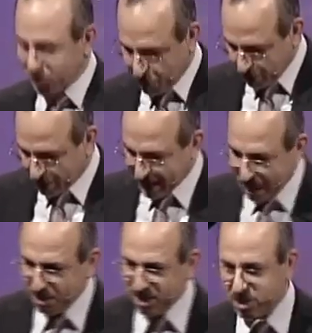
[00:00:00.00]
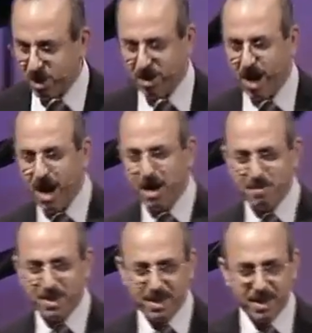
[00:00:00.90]
to establish our
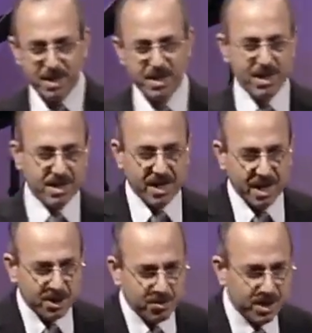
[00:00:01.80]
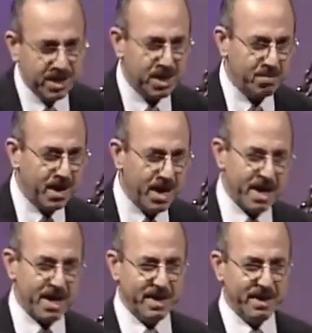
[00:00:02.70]
army in a country
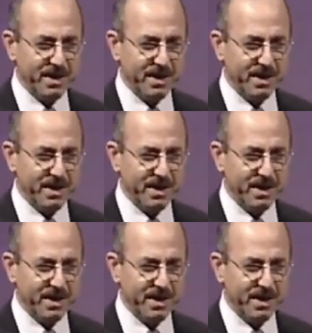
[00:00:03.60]
nearby.